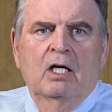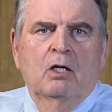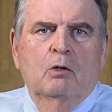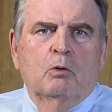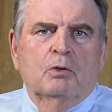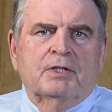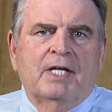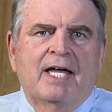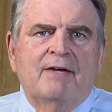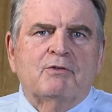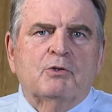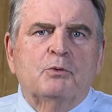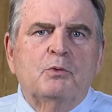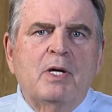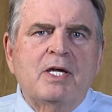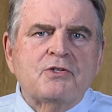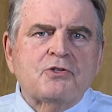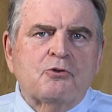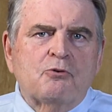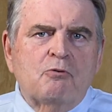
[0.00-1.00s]
Well, to have a
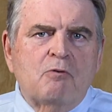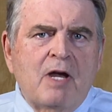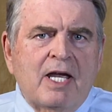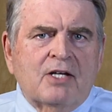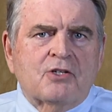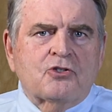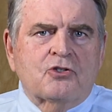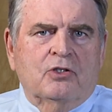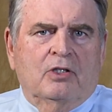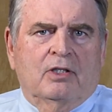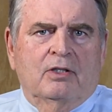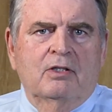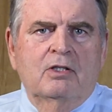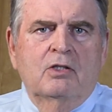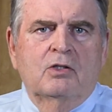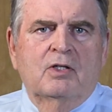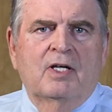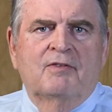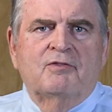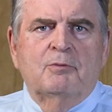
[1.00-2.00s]
resurrection,
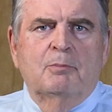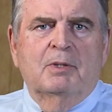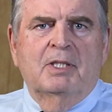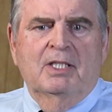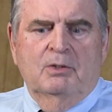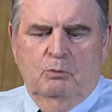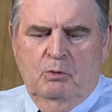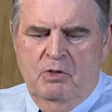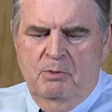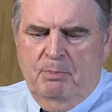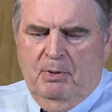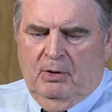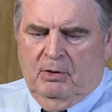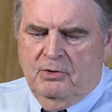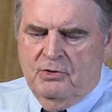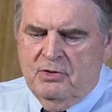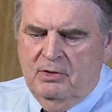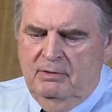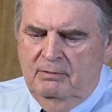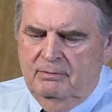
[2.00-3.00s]
you have to begin with a
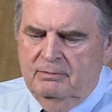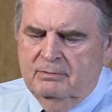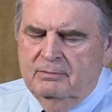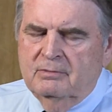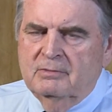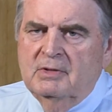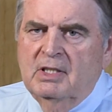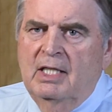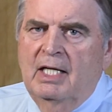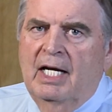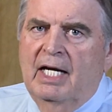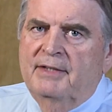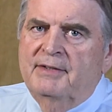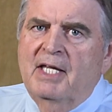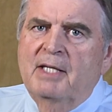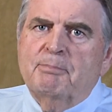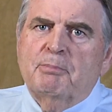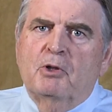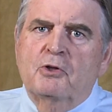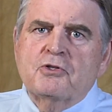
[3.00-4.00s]
person, and
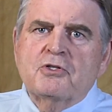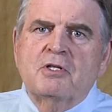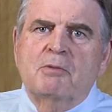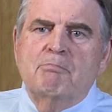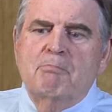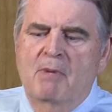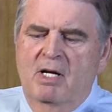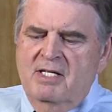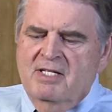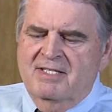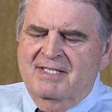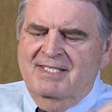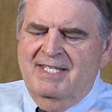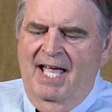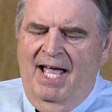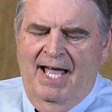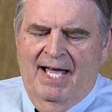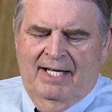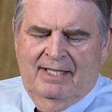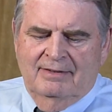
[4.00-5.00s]
that person must
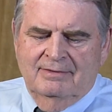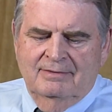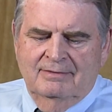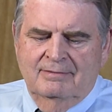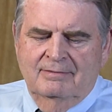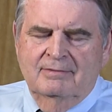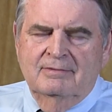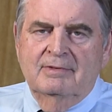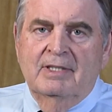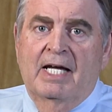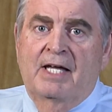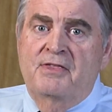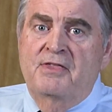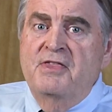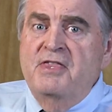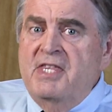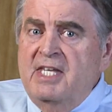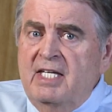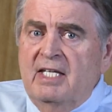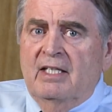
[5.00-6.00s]
die. And
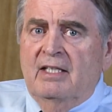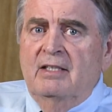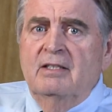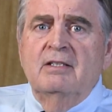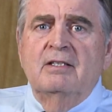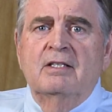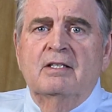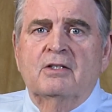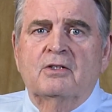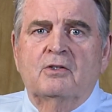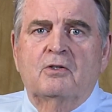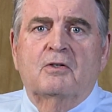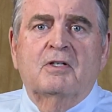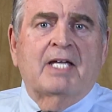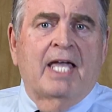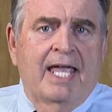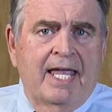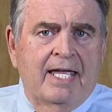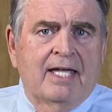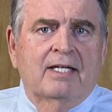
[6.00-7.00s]
then you
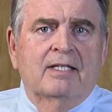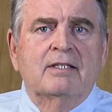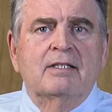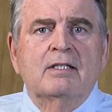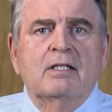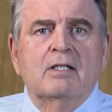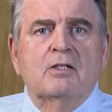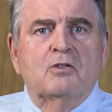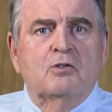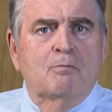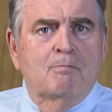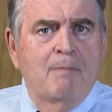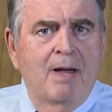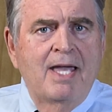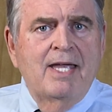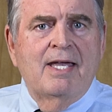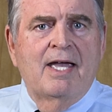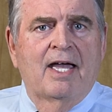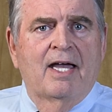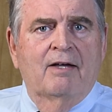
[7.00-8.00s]

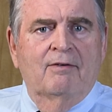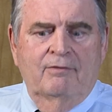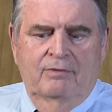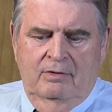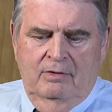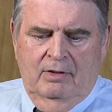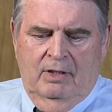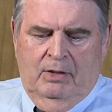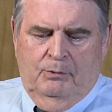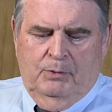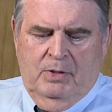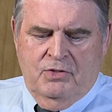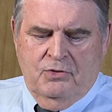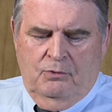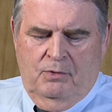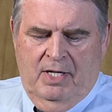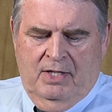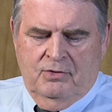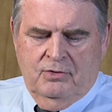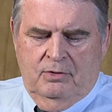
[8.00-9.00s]
may have a
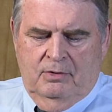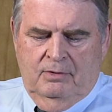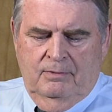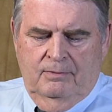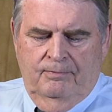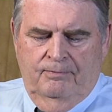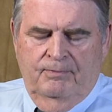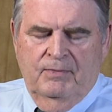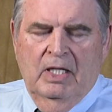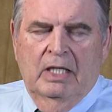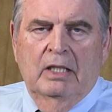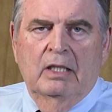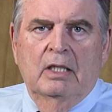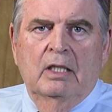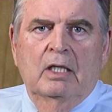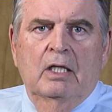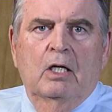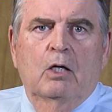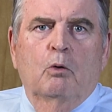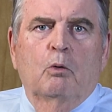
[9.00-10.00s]
resurrection.
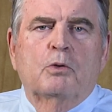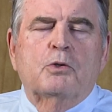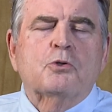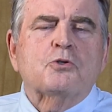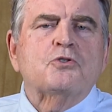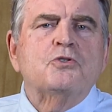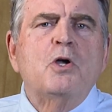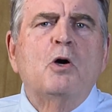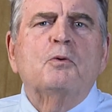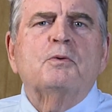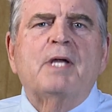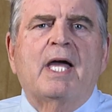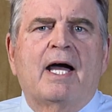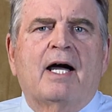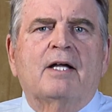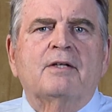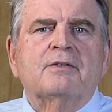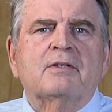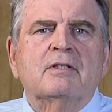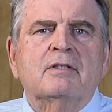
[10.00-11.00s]
Well, there's no
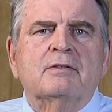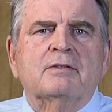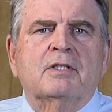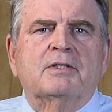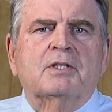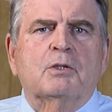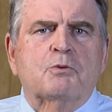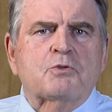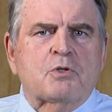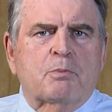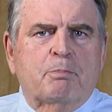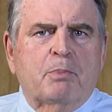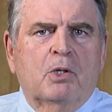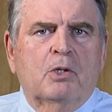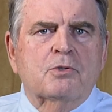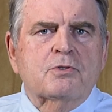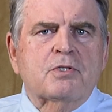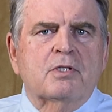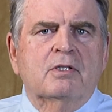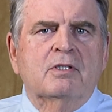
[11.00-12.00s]
doubt that there was a
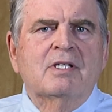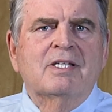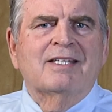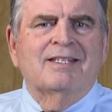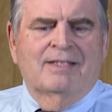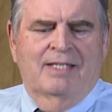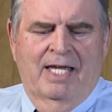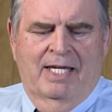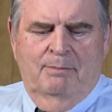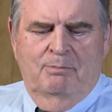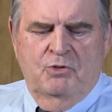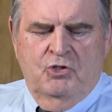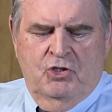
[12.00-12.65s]
person named